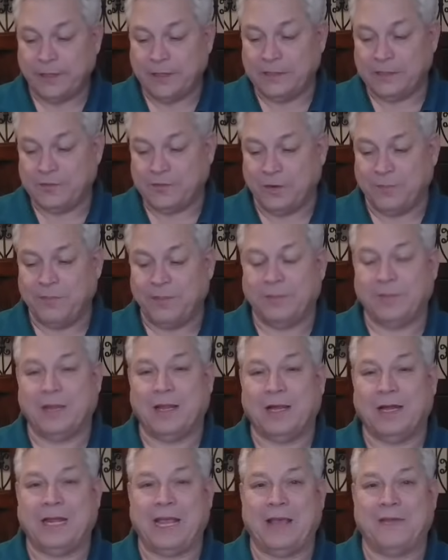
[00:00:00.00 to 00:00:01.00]
Trump and
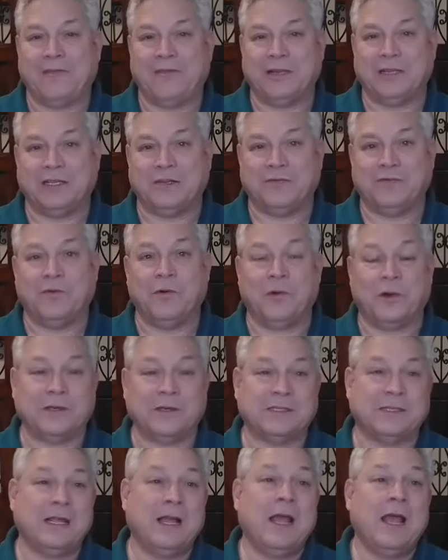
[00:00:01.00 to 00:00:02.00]
Melania having a
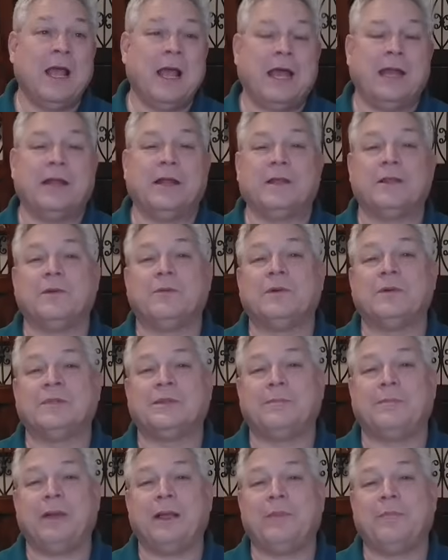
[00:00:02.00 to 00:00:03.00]
divorce. Another was
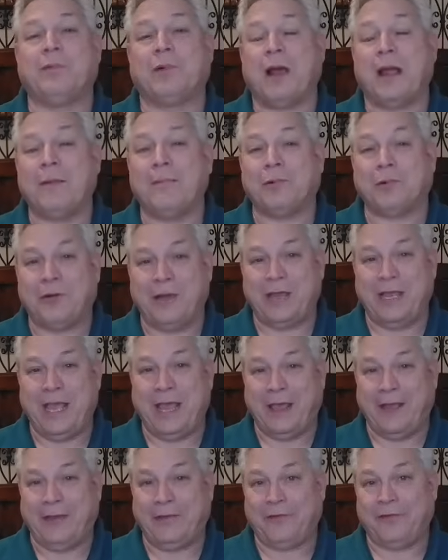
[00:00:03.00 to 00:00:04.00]
a big bribery
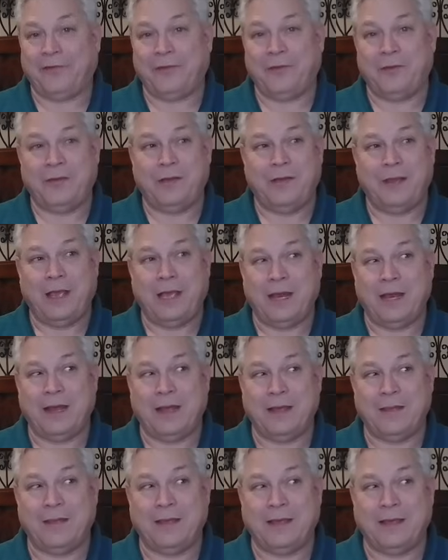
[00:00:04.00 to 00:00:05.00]
case. And
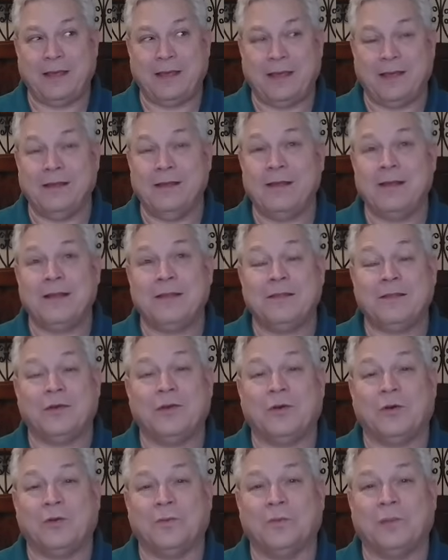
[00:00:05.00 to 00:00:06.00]
I think uh, the
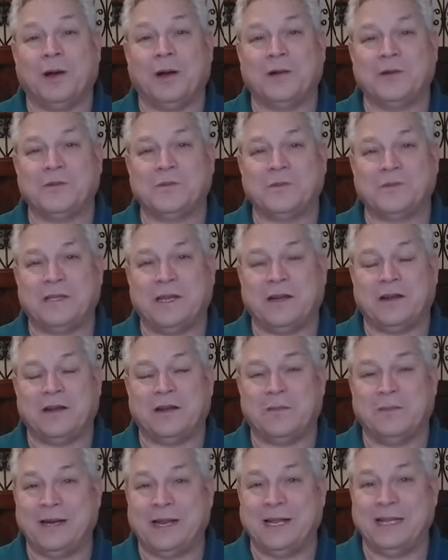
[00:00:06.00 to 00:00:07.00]
gold bars of
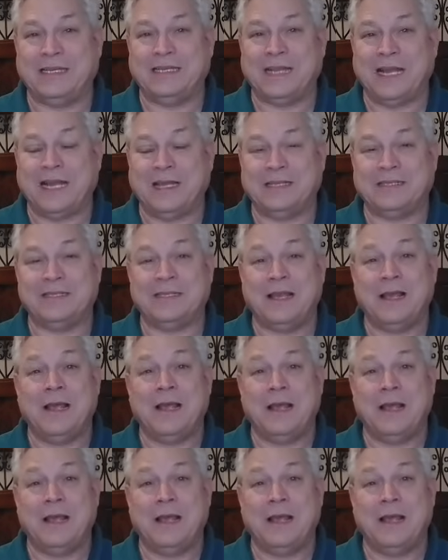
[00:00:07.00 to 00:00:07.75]
Senator Menendez